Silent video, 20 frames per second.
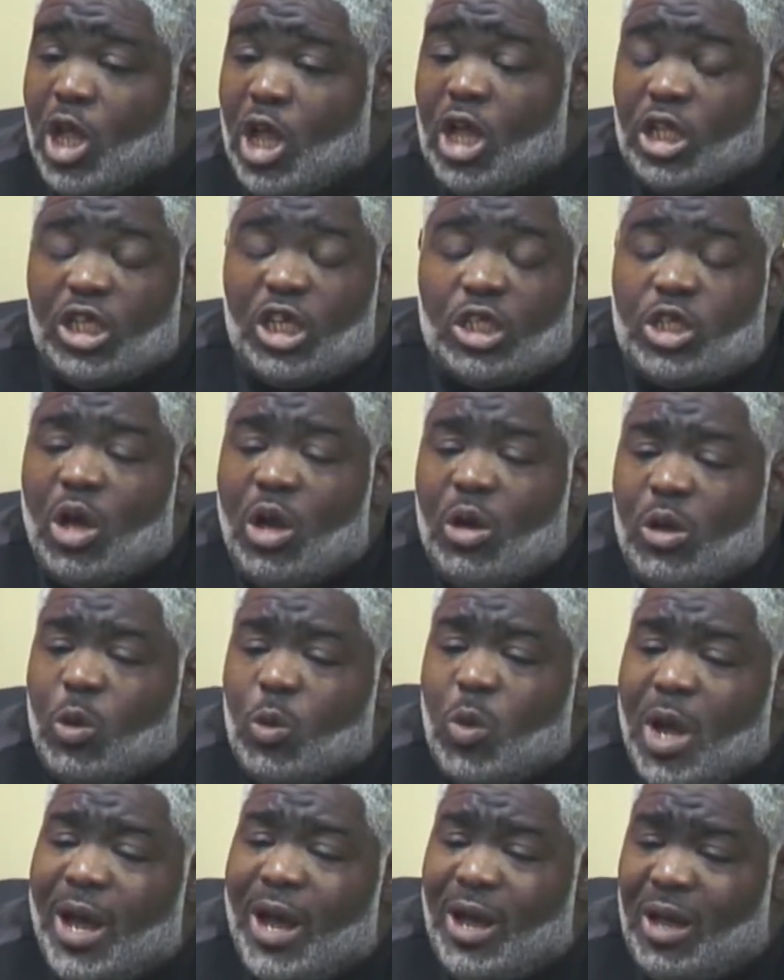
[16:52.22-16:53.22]
to turn
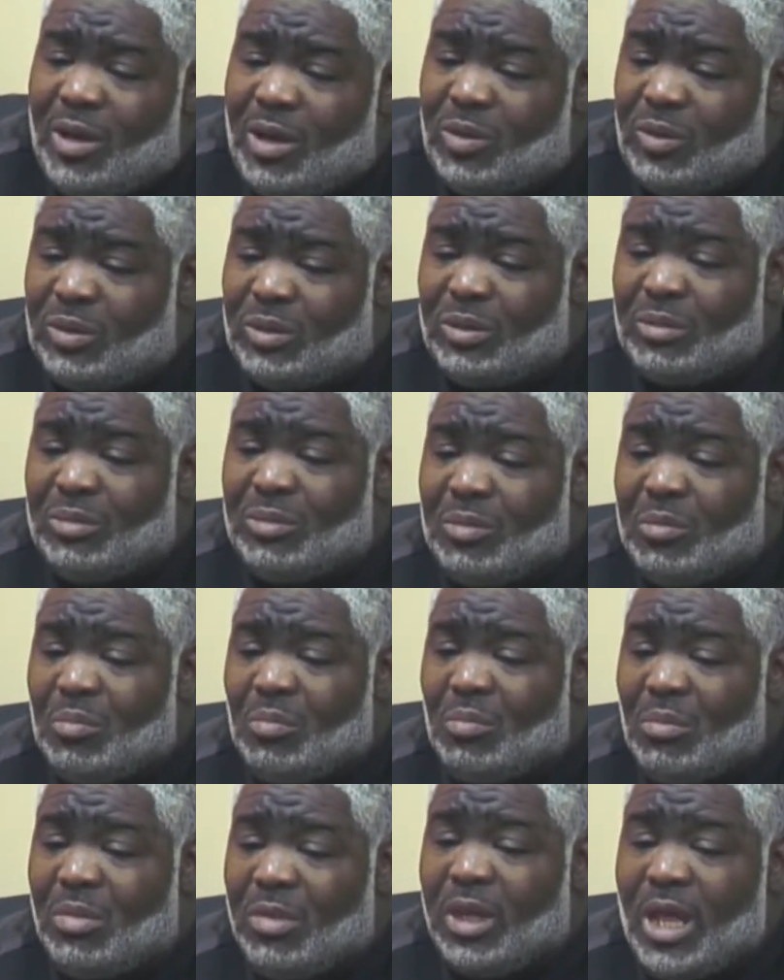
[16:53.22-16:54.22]
around,
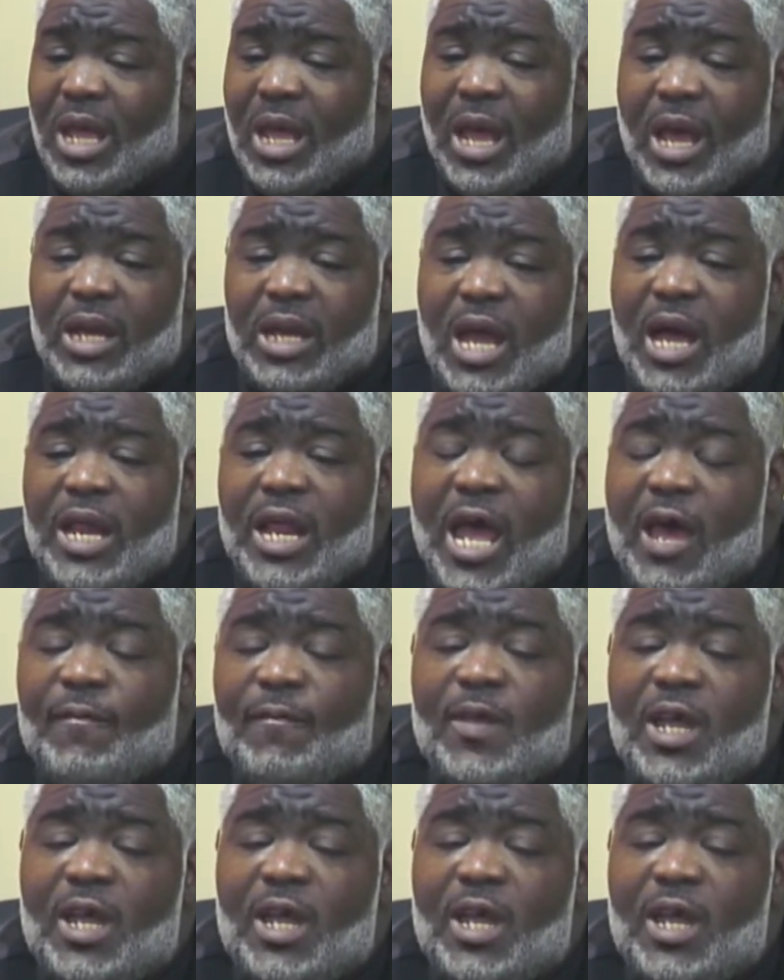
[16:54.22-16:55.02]
and not have